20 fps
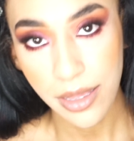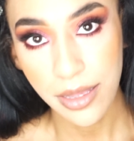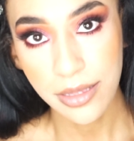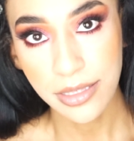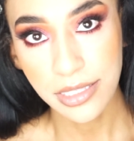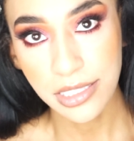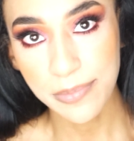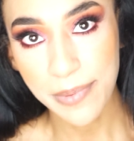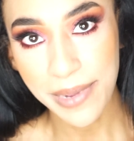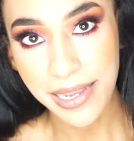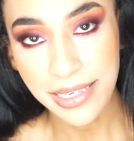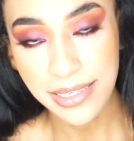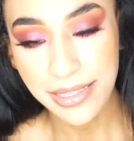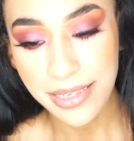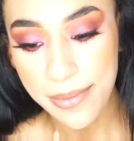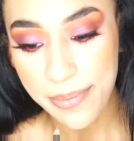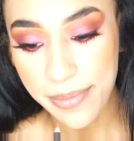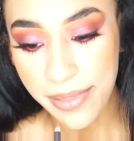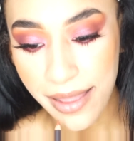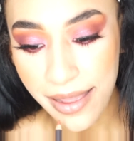Spice
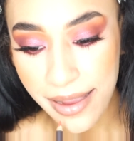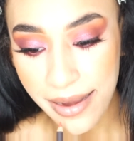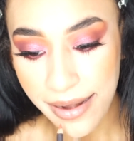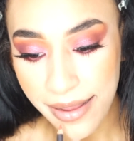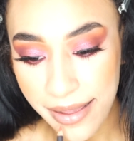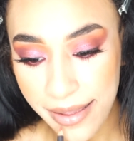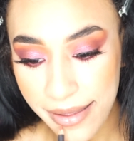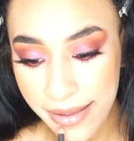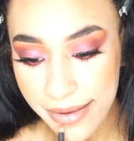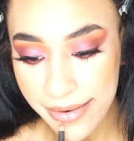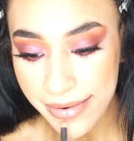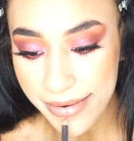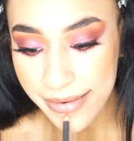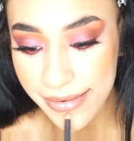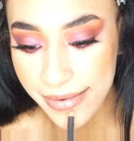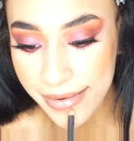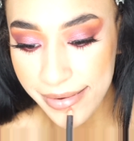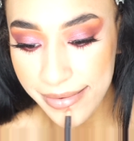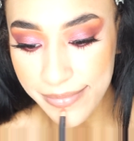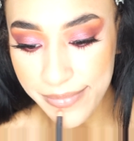Lip Liner
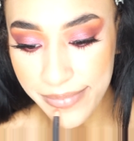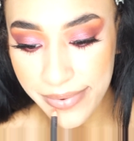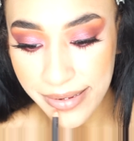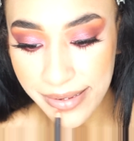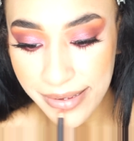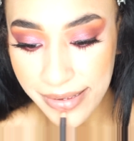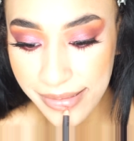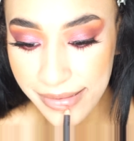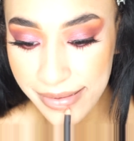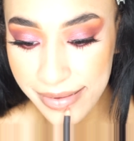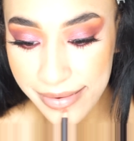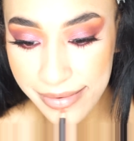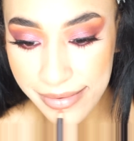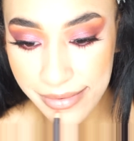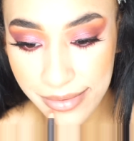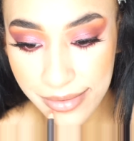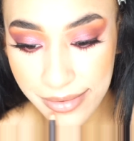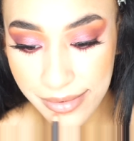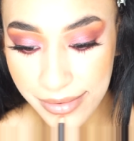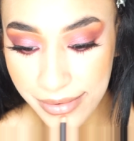to complete this
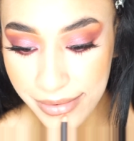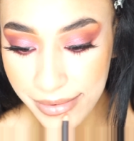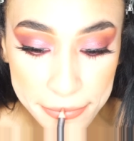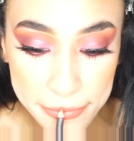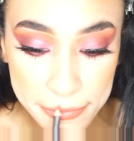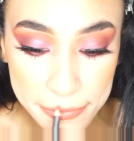look.